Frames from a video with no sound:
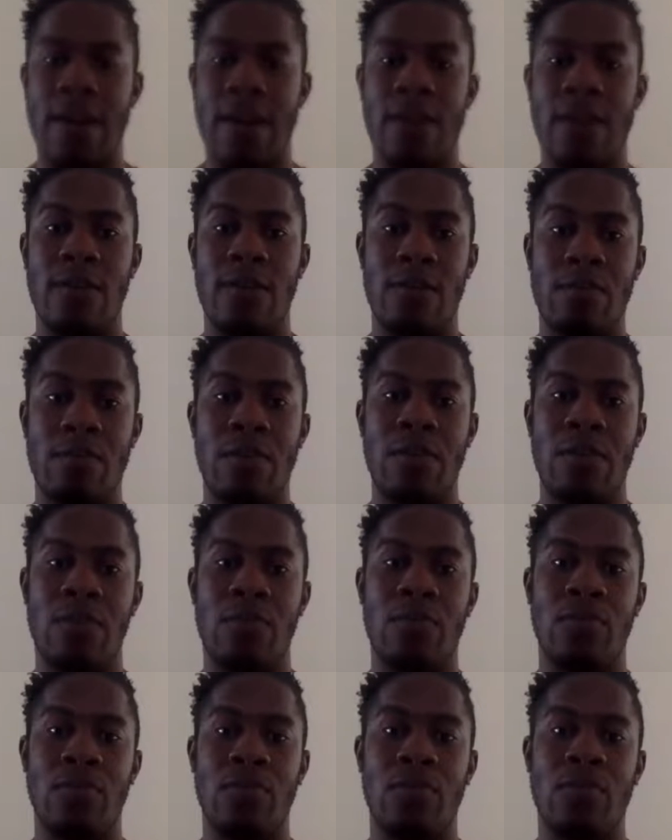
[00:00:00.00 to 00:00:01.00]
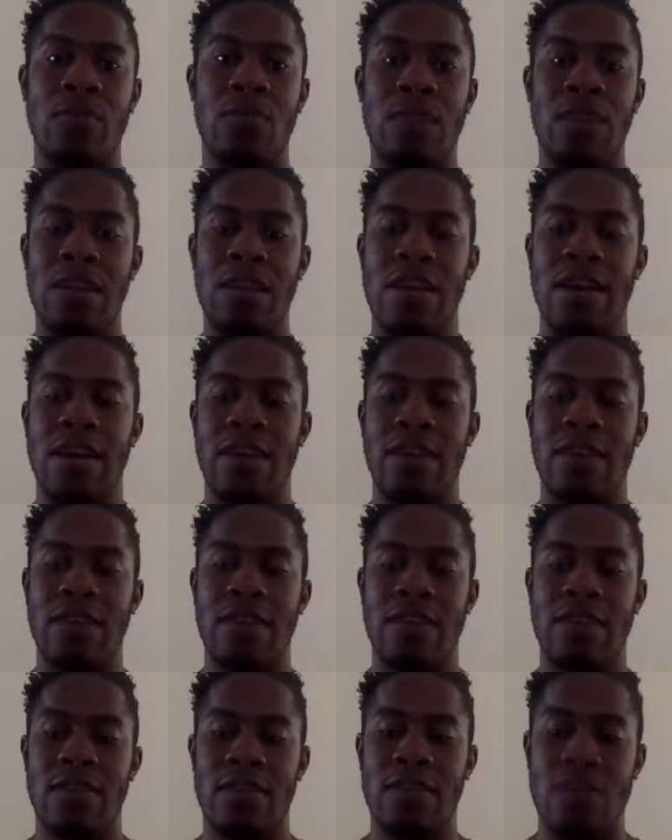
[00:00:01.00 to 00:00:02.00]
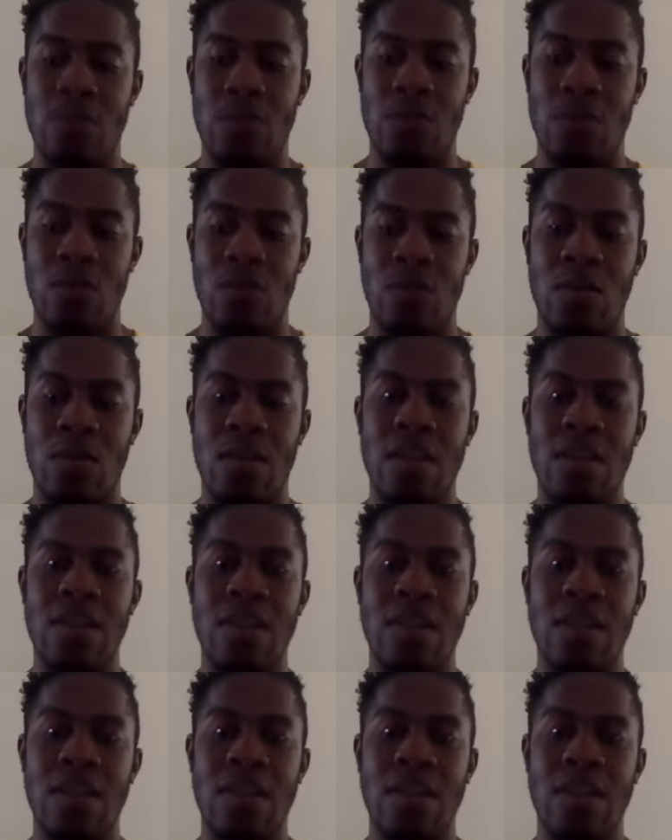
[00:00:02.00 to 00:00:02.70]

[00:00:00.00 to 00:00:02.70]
other people to be nice to you